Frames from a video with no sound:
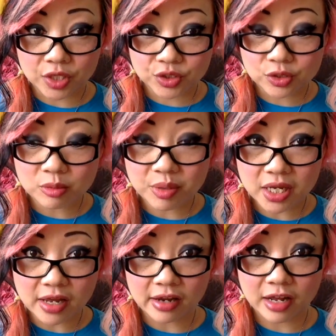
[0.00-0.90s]
a little
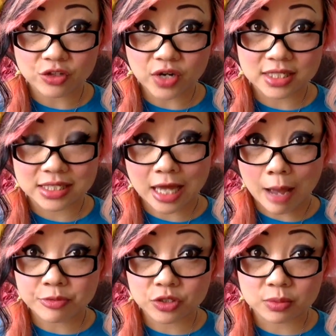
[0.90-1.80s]
bit and I tried to
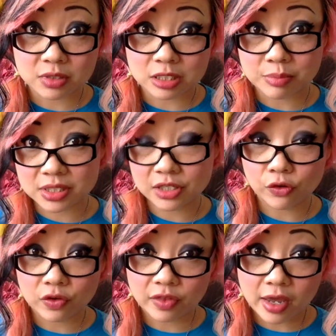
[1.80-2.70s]
capture some snippets
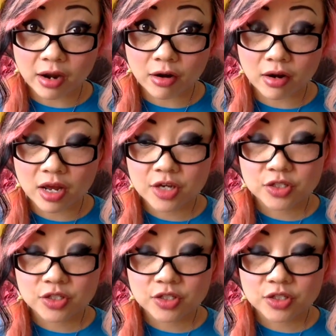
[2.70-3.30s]
here and there.